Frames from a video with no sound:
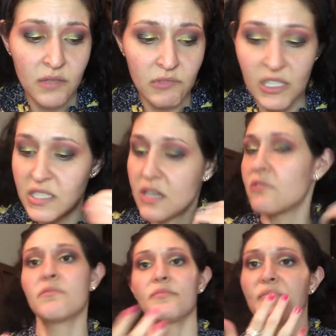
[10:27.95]
really
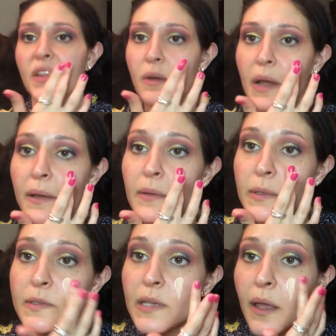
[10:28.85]
don't. Okay,
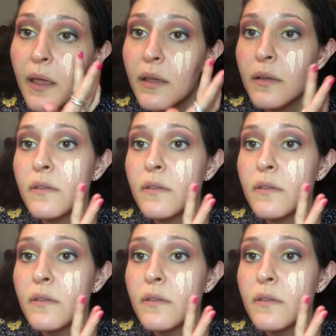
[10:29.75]
let's see.